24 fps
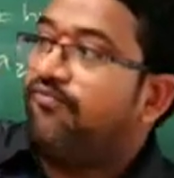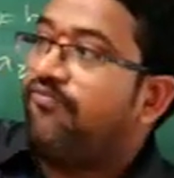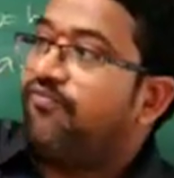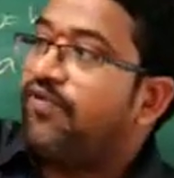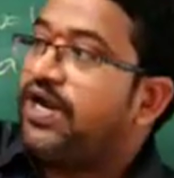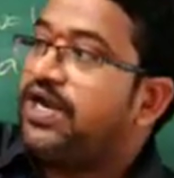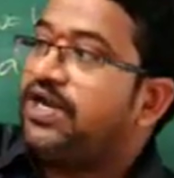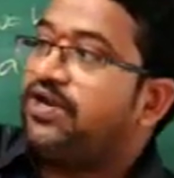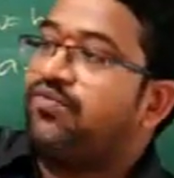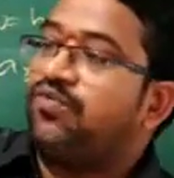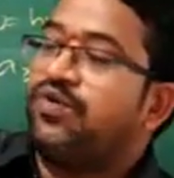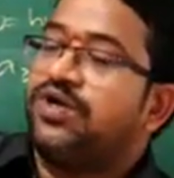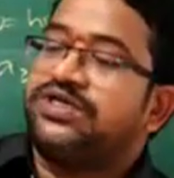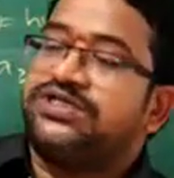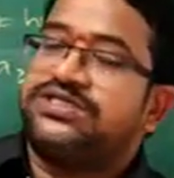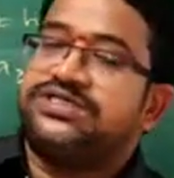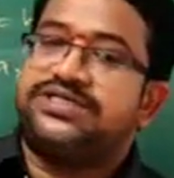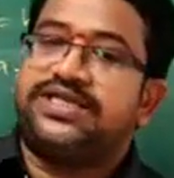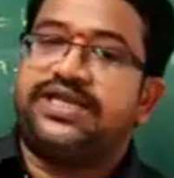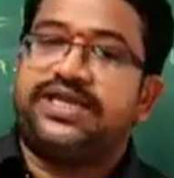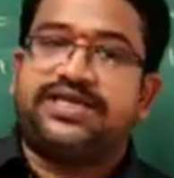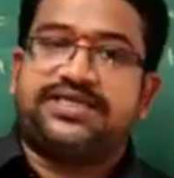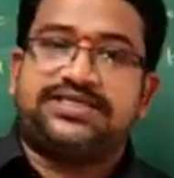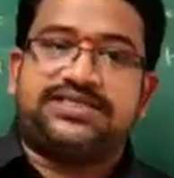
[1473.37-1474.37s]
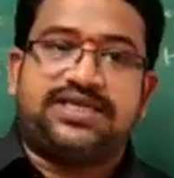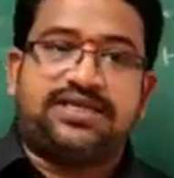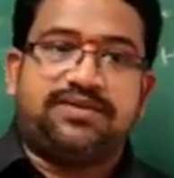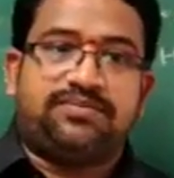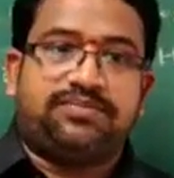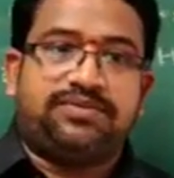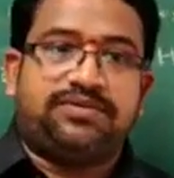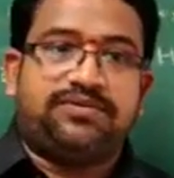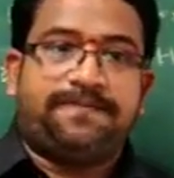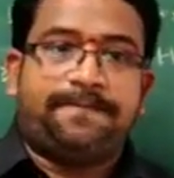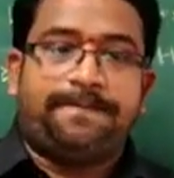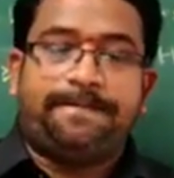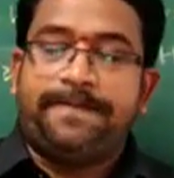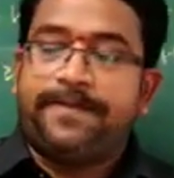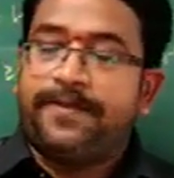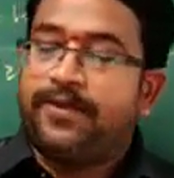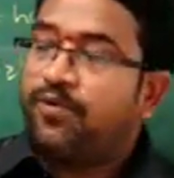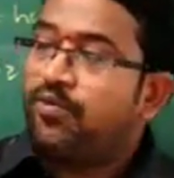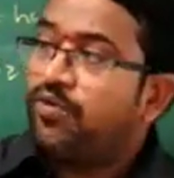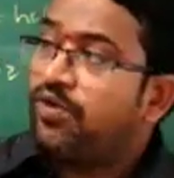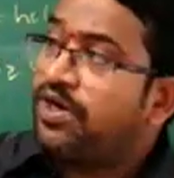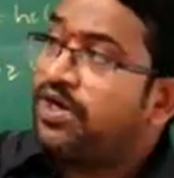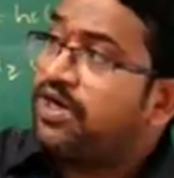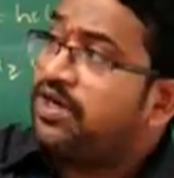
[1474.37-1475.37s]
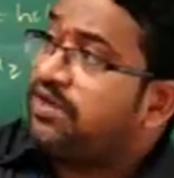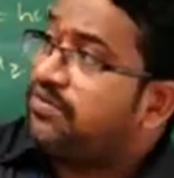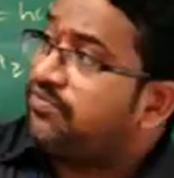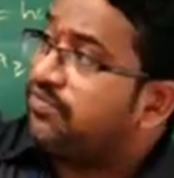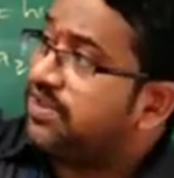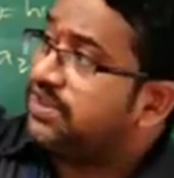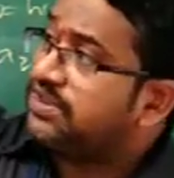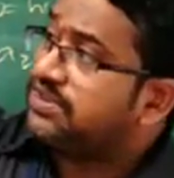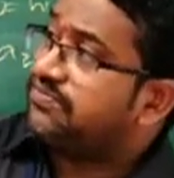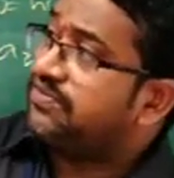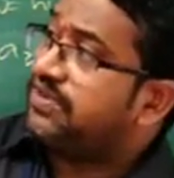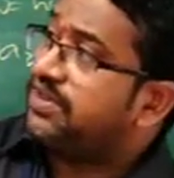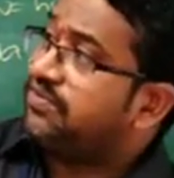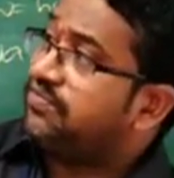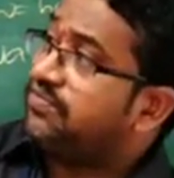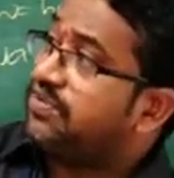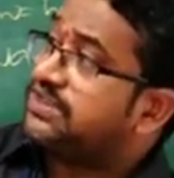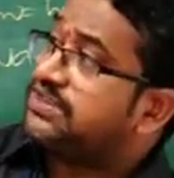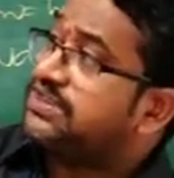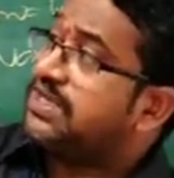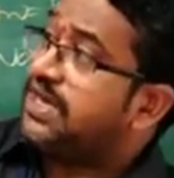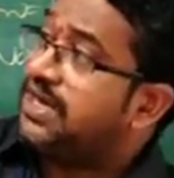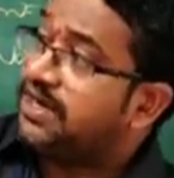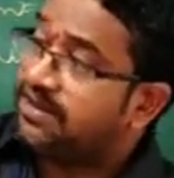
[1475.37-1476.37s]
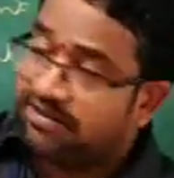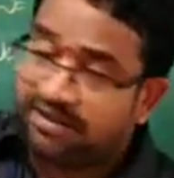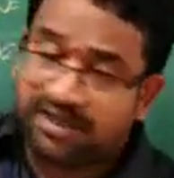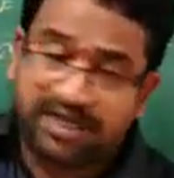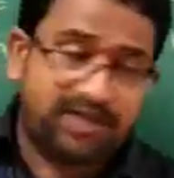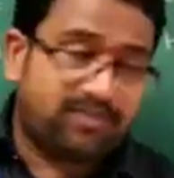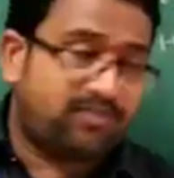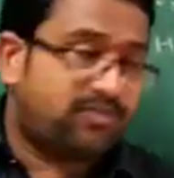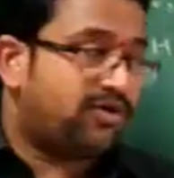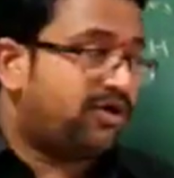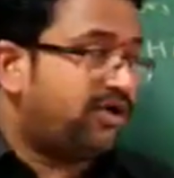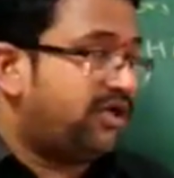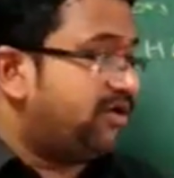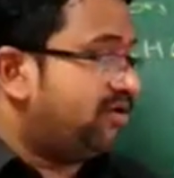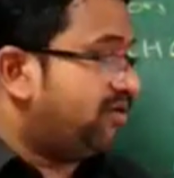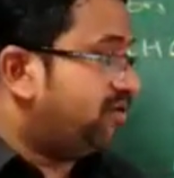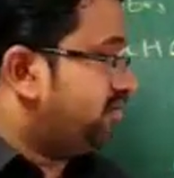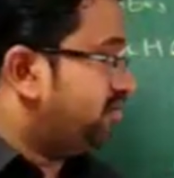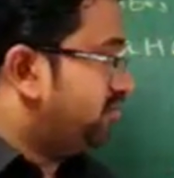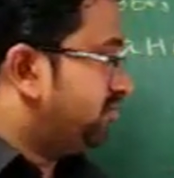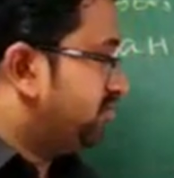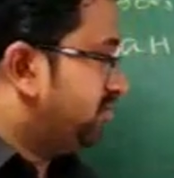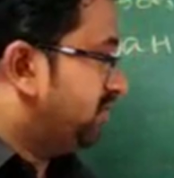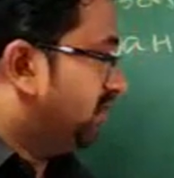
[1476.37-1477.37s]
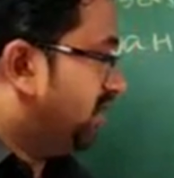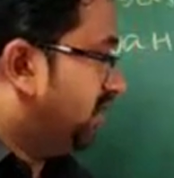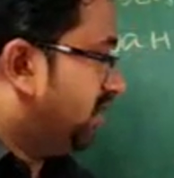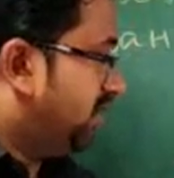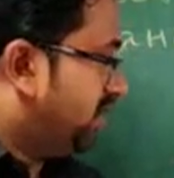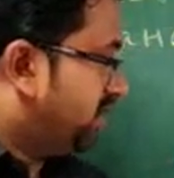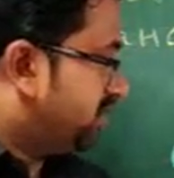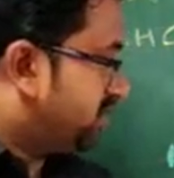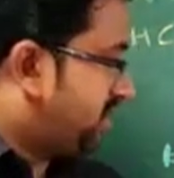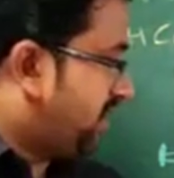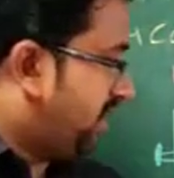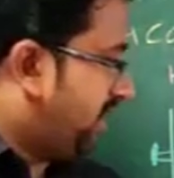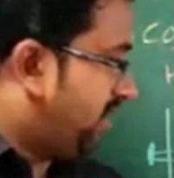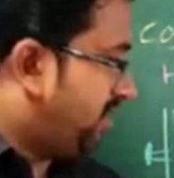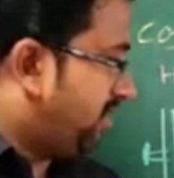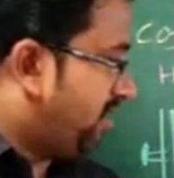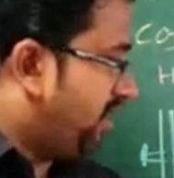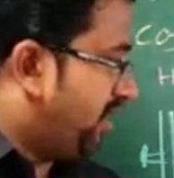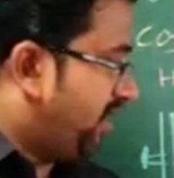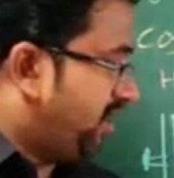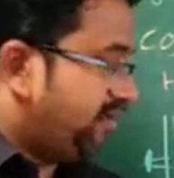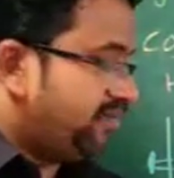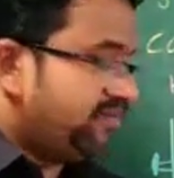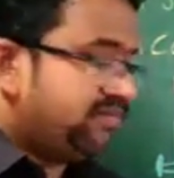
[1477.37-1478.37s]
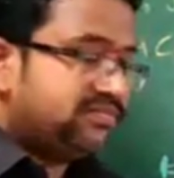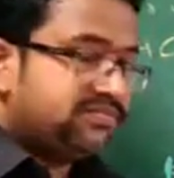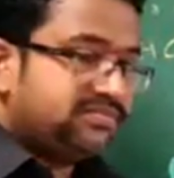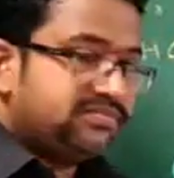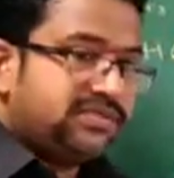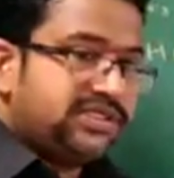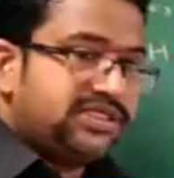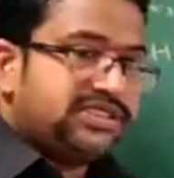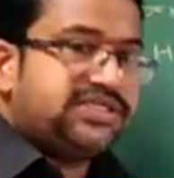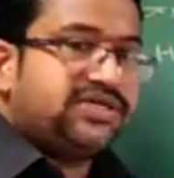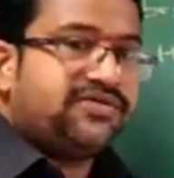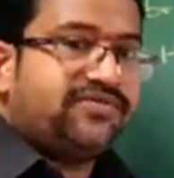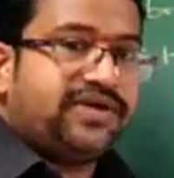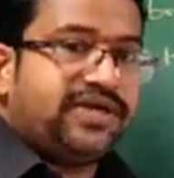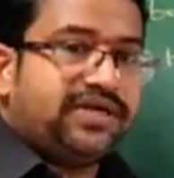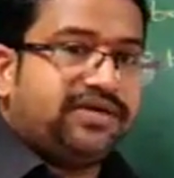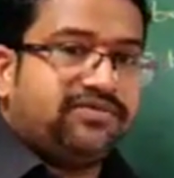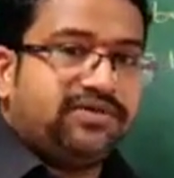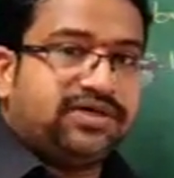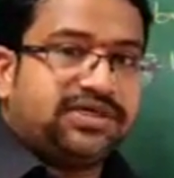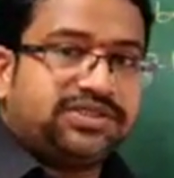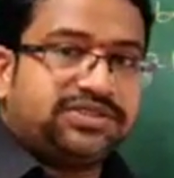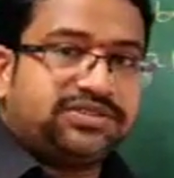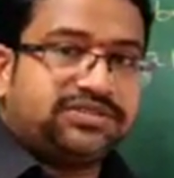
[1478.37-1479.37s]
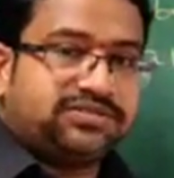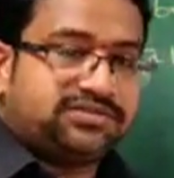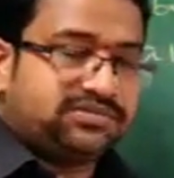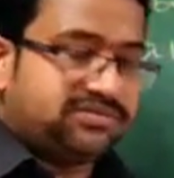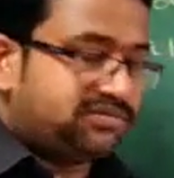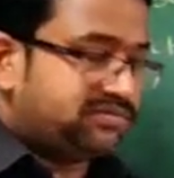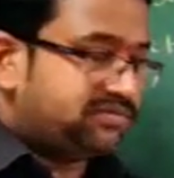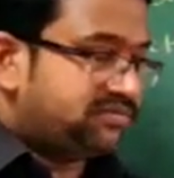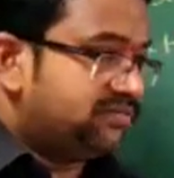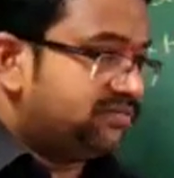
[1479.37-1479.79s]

Whitewash is the example. What is whitewash? Slate line only, no? Slate line is the whitewash.